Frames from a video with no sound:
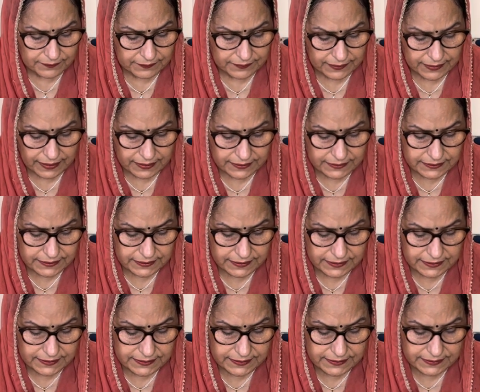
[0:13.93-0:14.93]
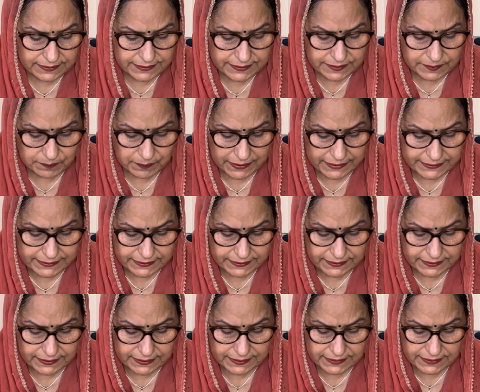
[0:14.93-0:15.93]
Nanak says, this
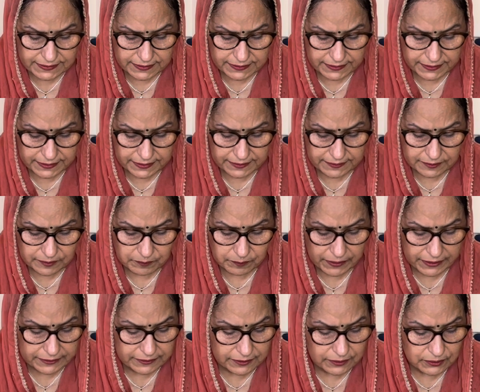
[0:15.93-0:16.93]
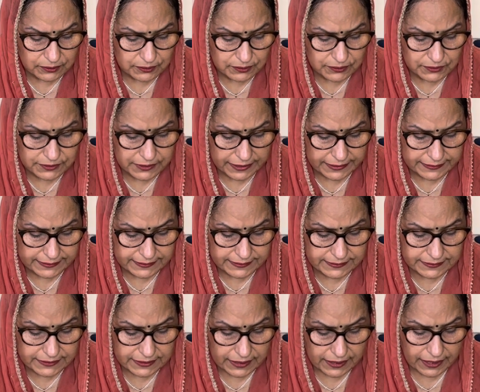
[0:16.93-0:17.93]
blessing is attained by the Guru's
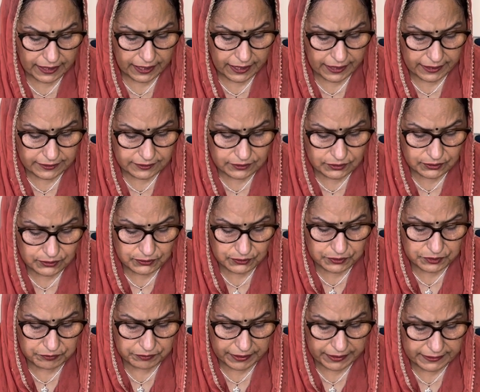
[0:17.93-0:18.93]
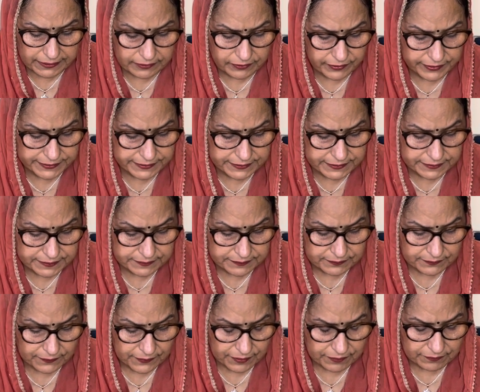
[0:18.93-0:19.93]
guidance and through divine grace.
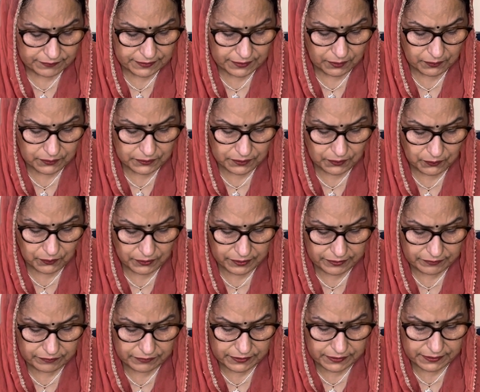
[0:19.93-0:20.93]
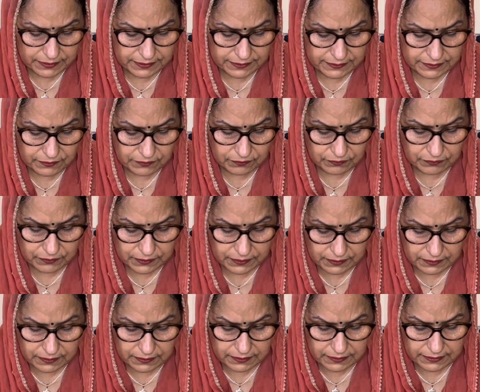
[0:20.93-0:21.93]
Without the holy word, the
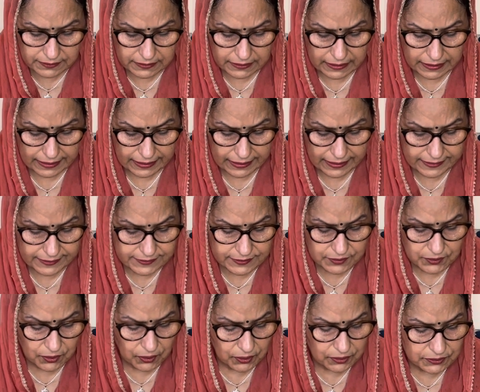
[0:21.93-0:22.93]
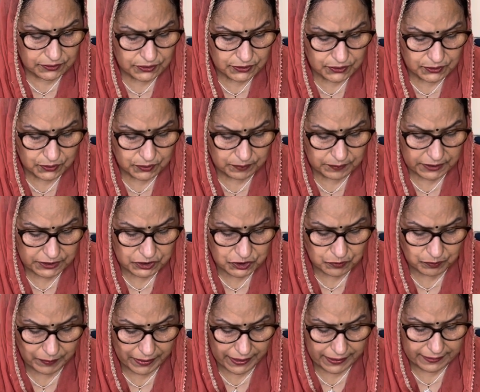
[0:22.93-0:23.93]
world has gone so much
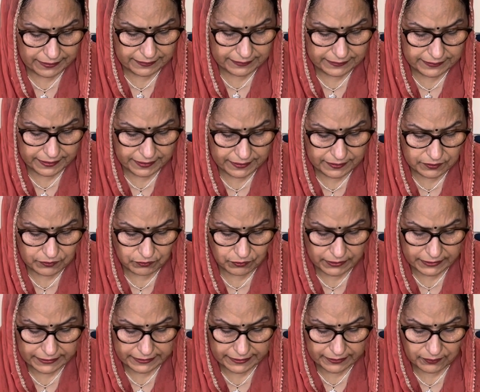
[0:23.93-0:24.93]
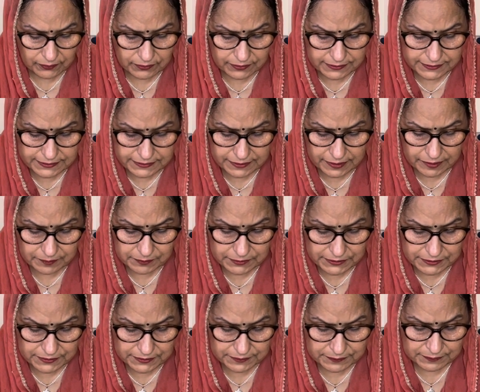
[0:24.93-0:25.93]
mad that one cannot describe
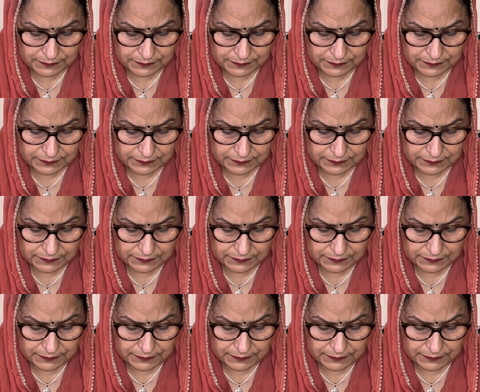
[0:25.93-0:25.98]
it.